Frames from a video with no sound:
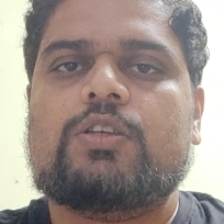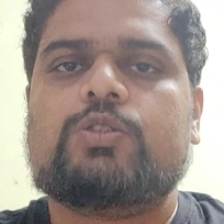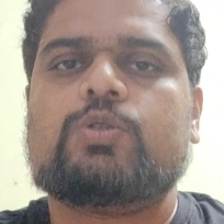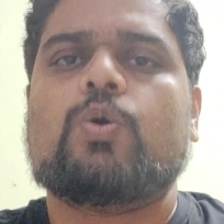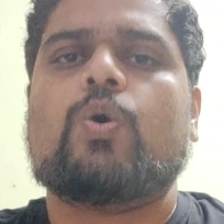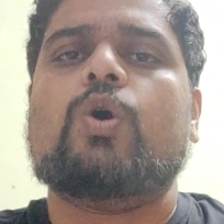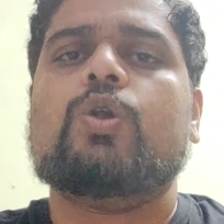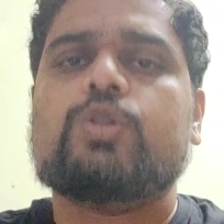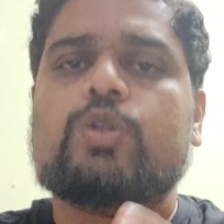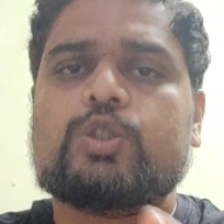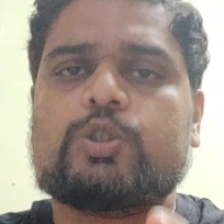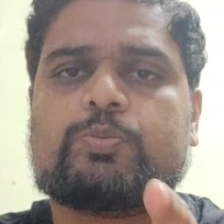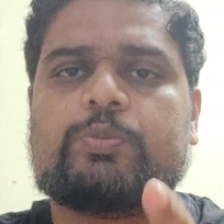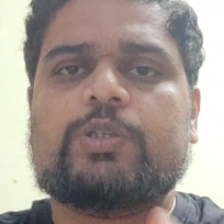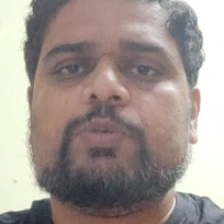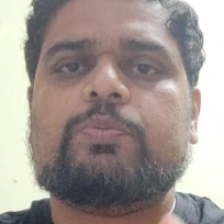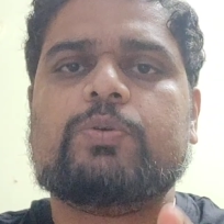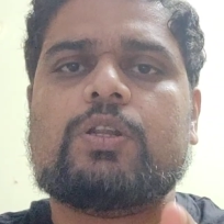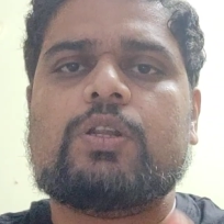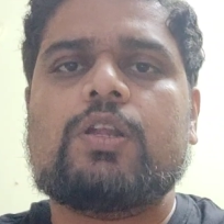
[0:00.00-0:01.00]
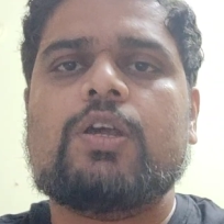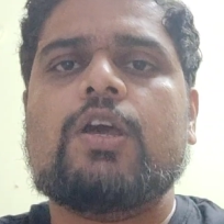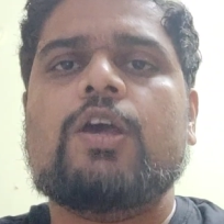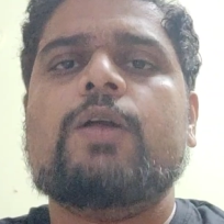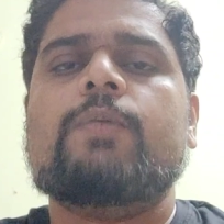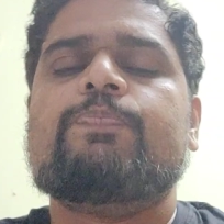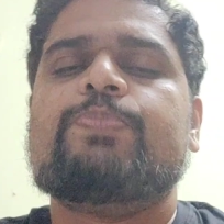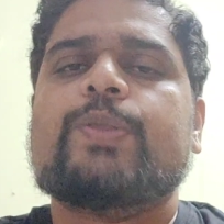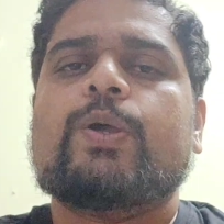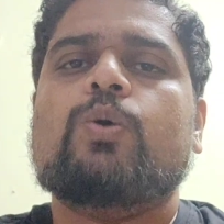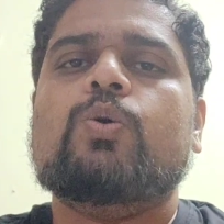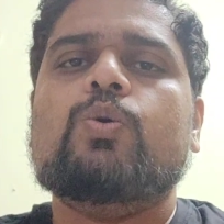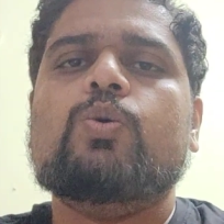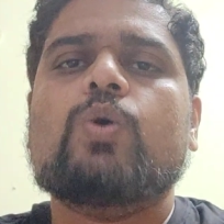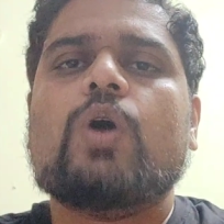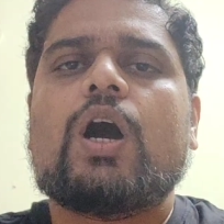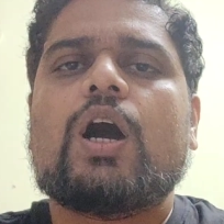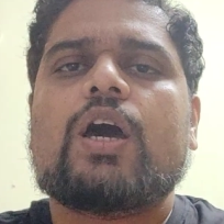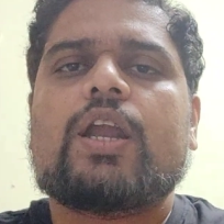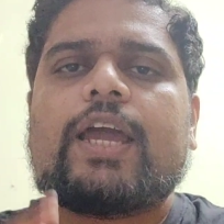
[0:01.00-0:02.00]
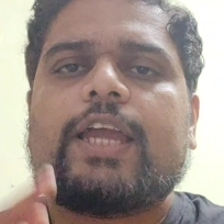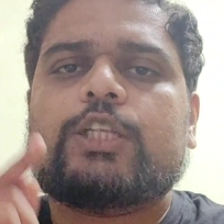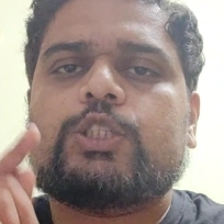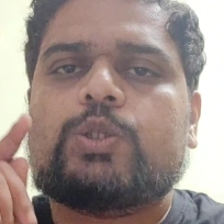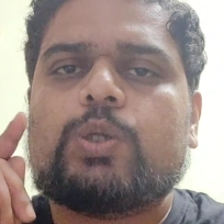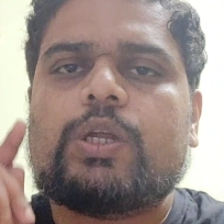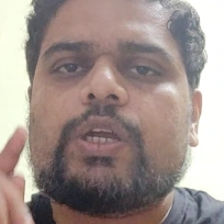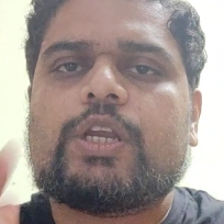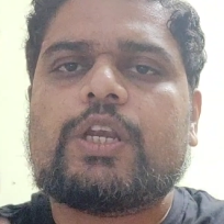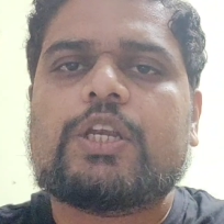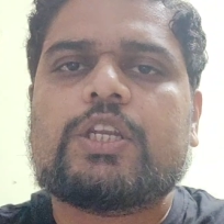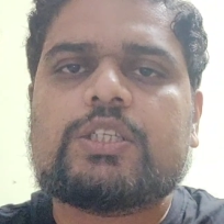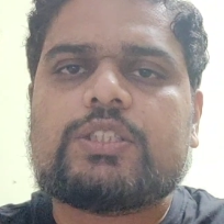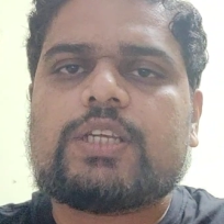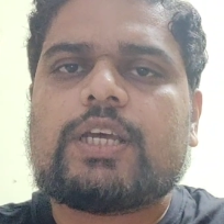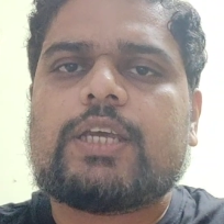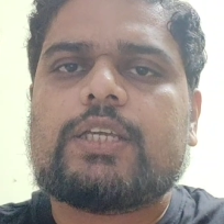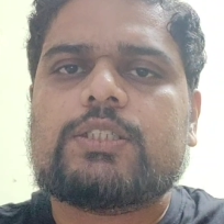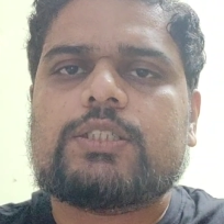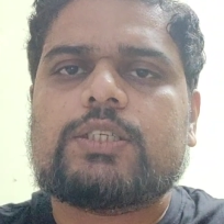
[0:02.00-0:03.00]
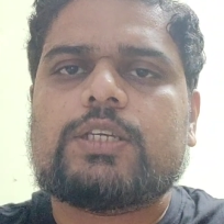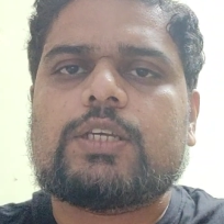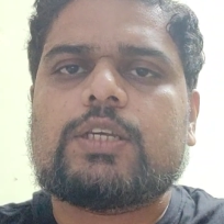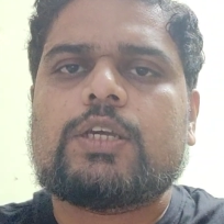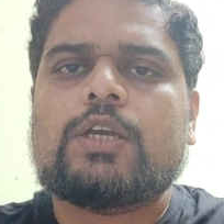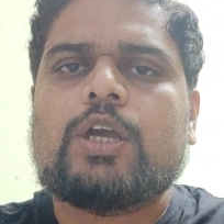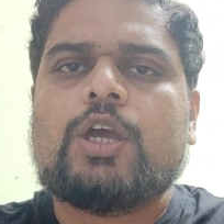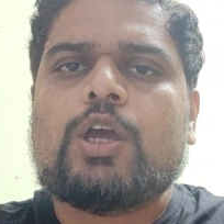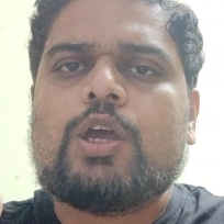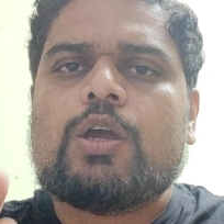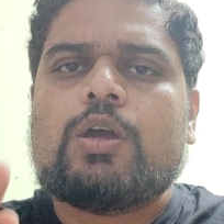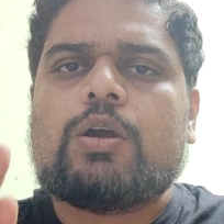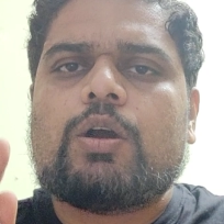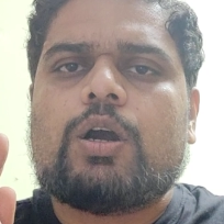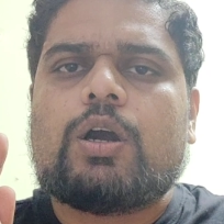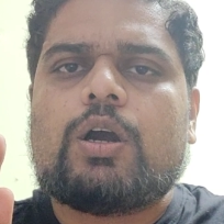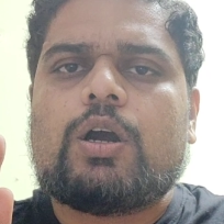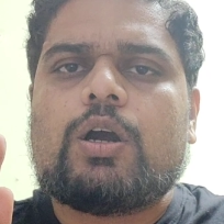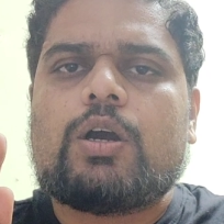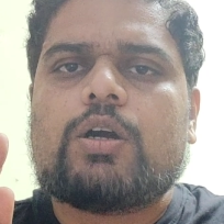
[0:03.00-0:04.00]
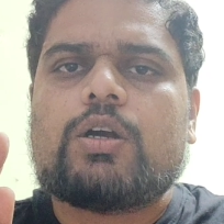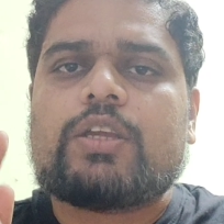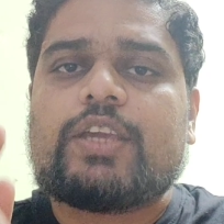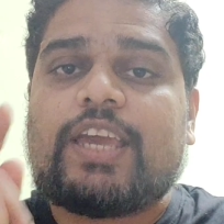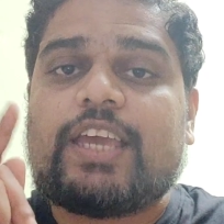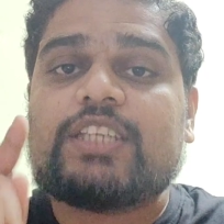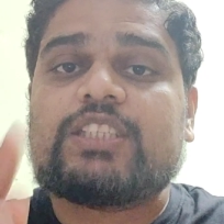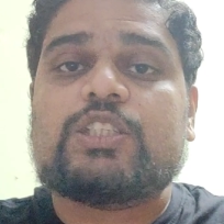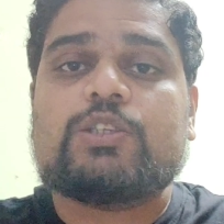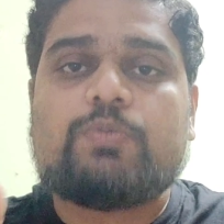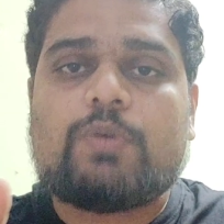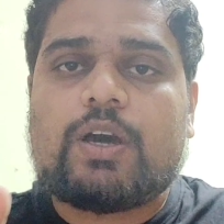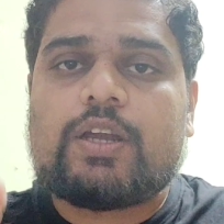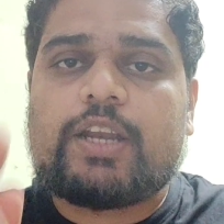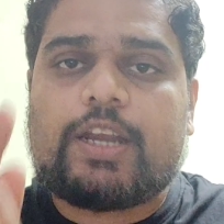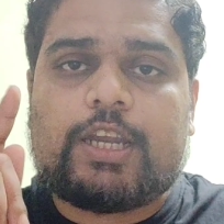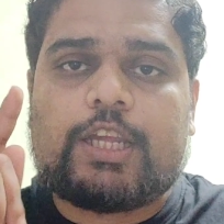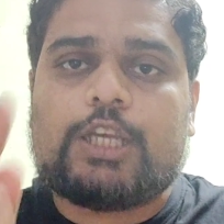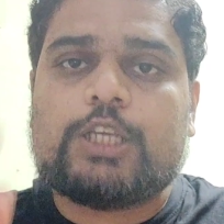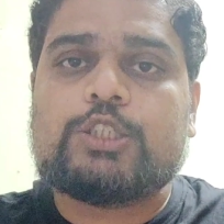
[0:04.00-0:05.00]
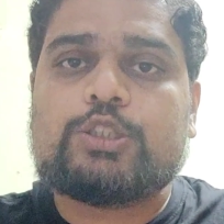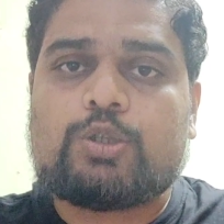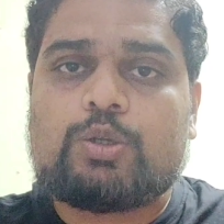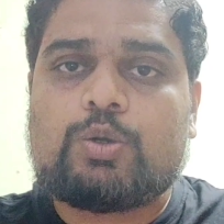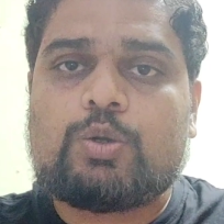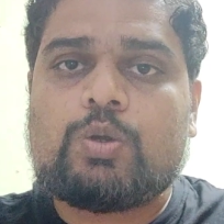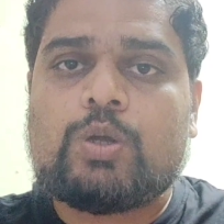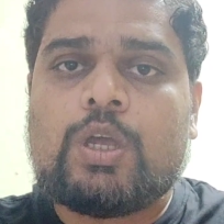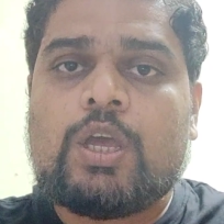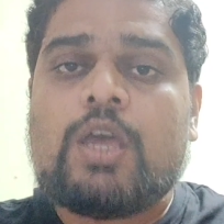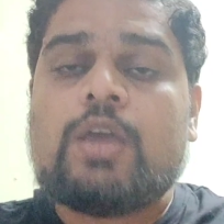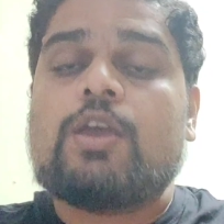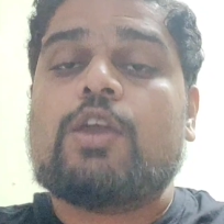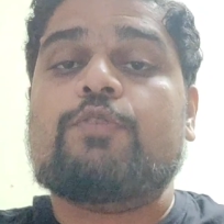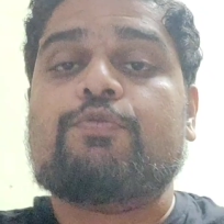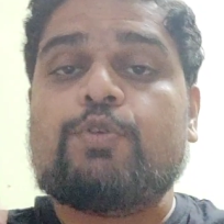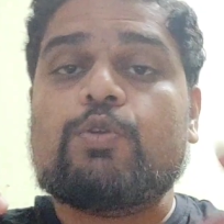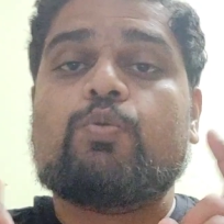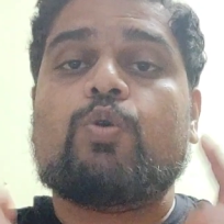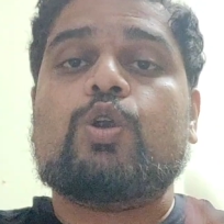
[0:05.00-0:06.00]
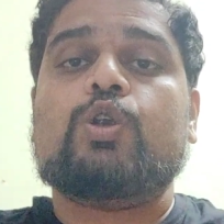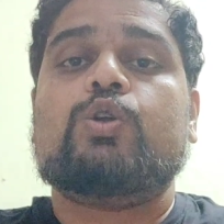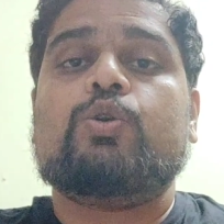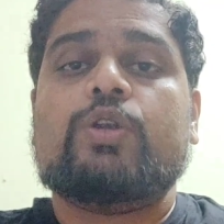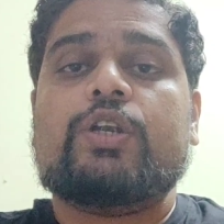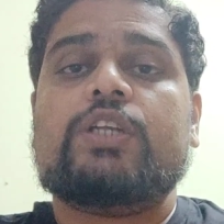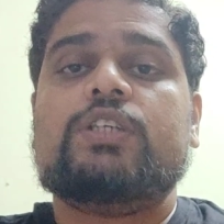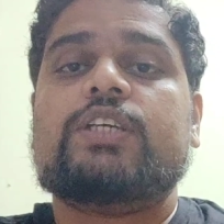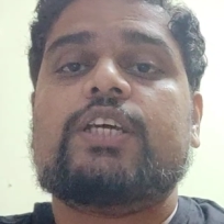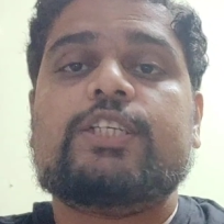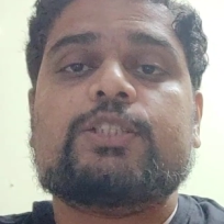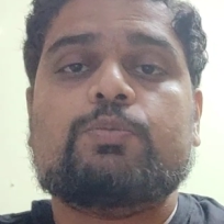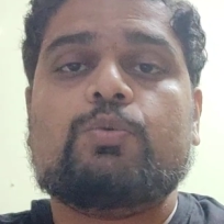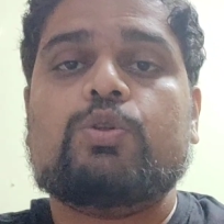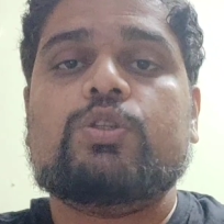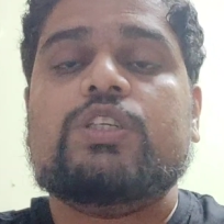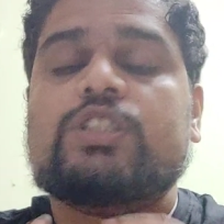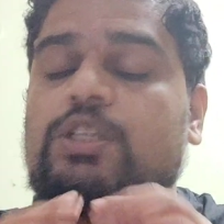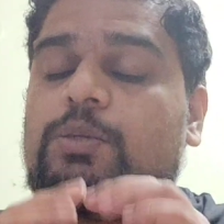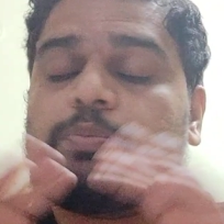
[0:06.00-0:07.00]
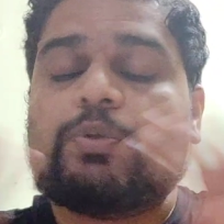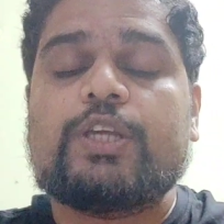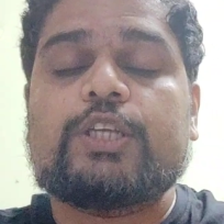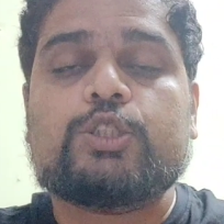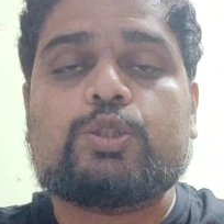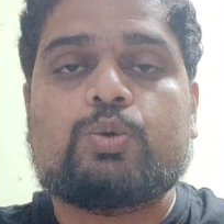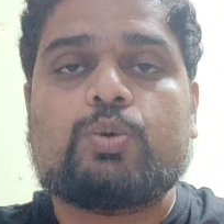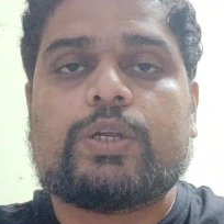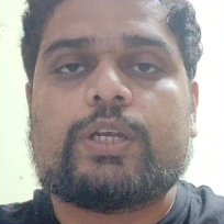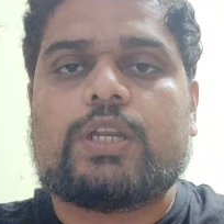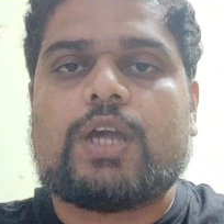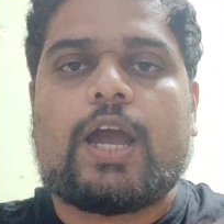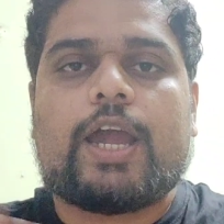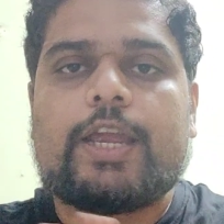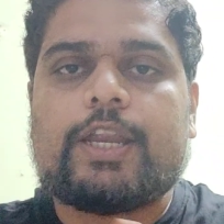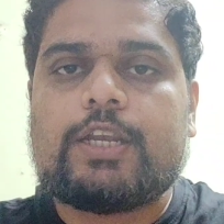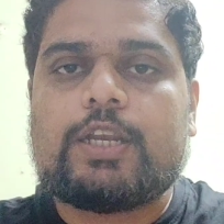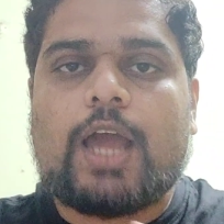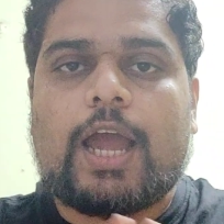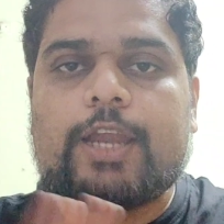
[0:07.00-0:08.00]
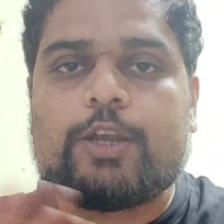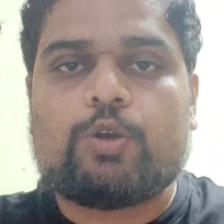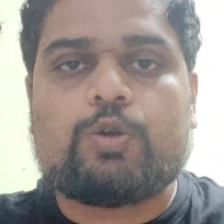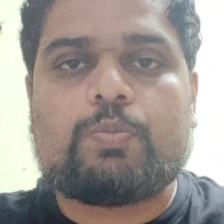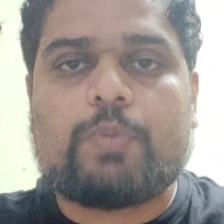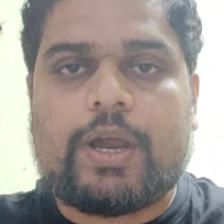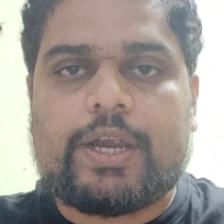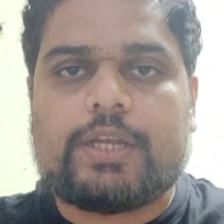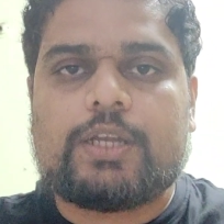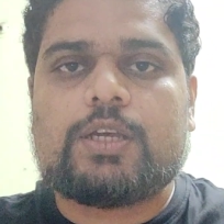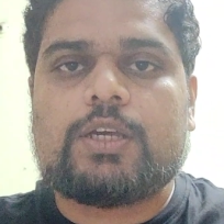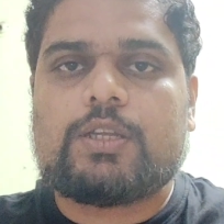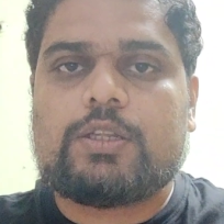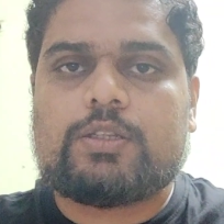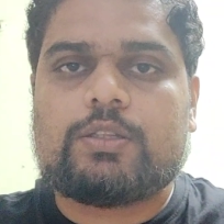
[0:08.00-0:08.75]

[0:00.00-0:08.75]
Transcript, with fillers: So all those people who are actually criticizing uh, K. Sivan and ISRO. If you want to criticize Modiji, please do it. I, I don't mind.